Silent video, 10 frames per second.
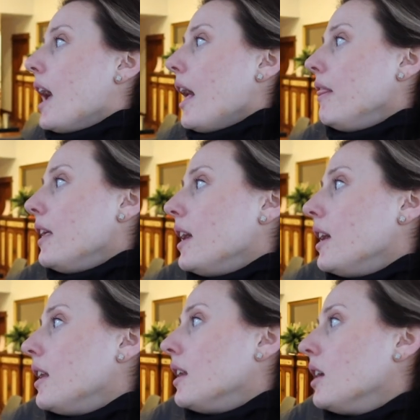And
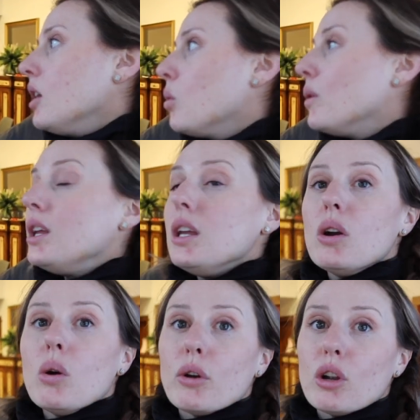then
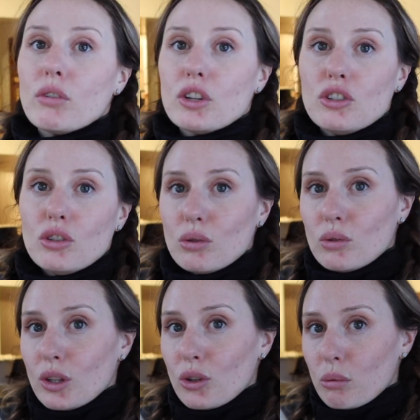we went over to
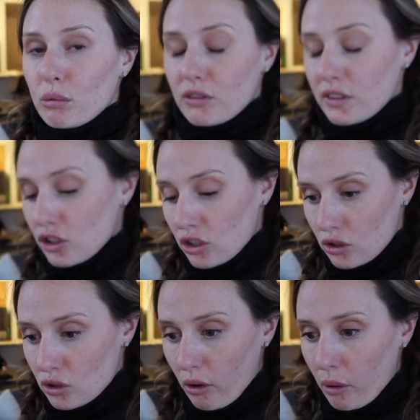the little provision
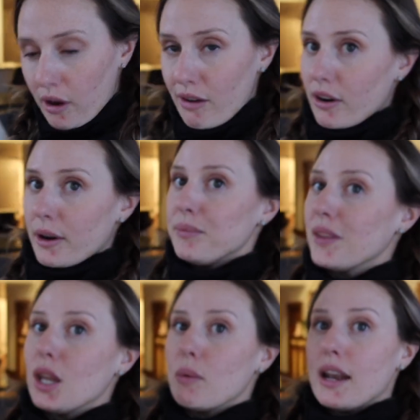store or whatever.
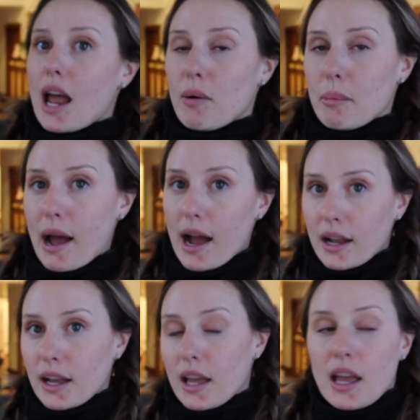Anyway, now we're
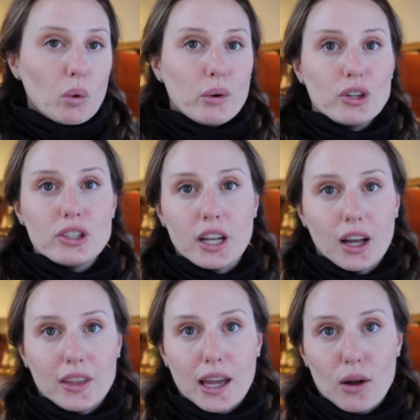back. We were just sitting
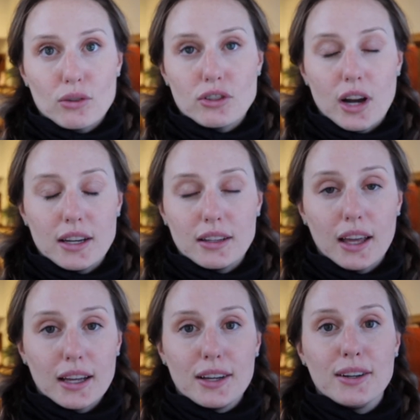on the couch trying to
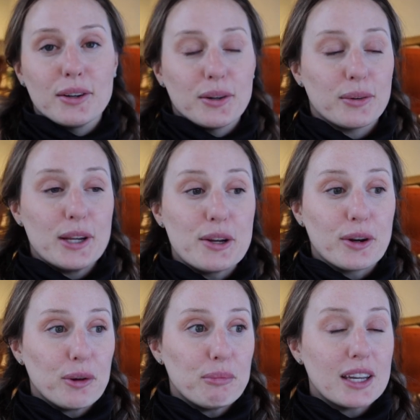like
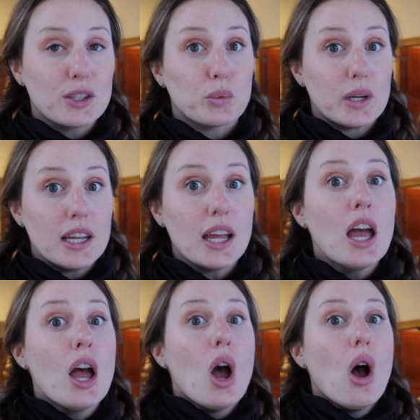regroup because we
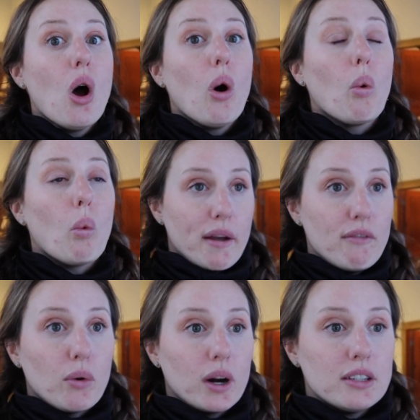
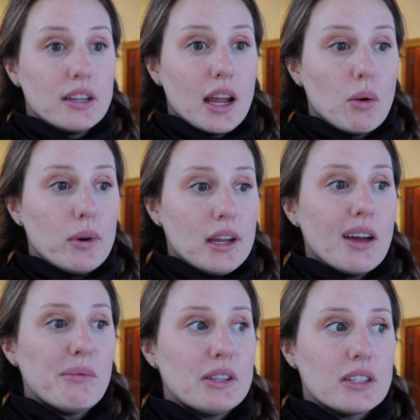went for it today. We
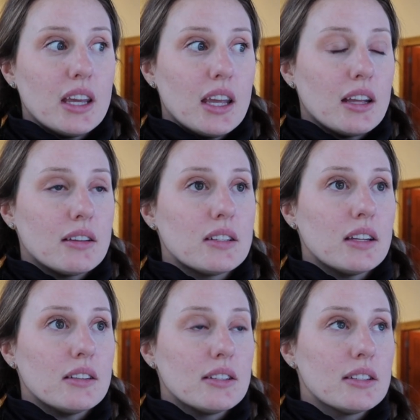have been skiing
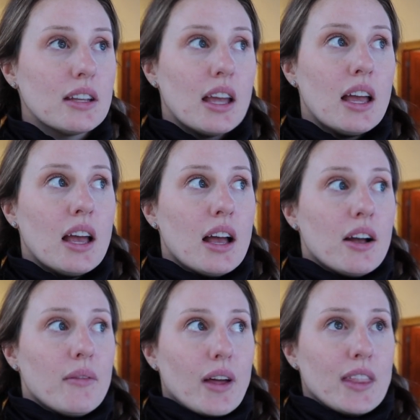since,
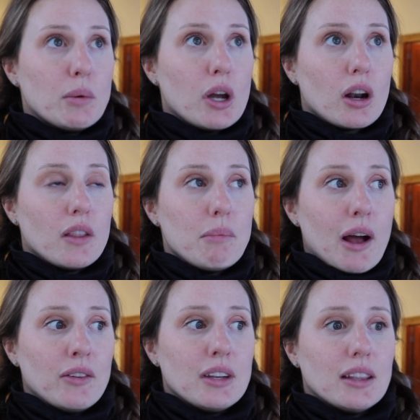I think we got on the
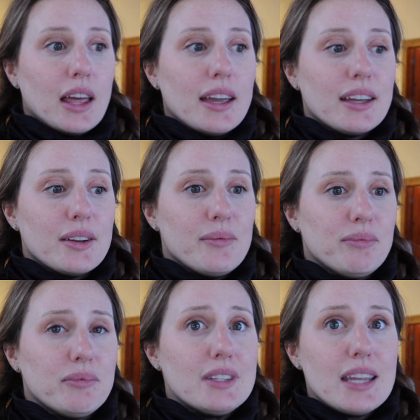mountain at like
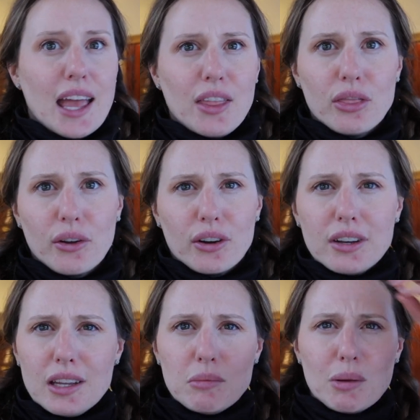
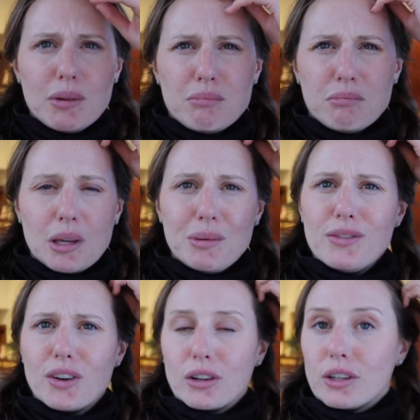10:30, maybe
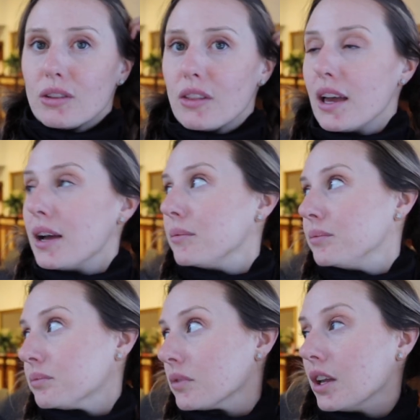even earlier than that.
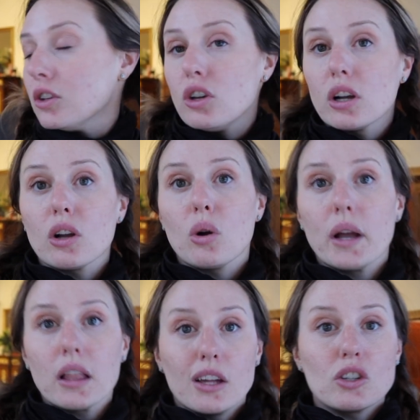Took a
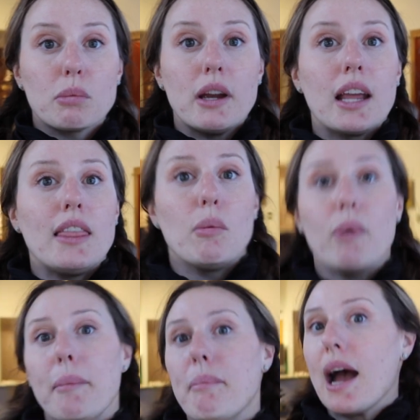quick lunch break and then
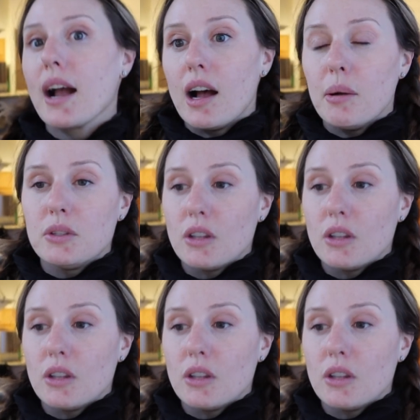went back up.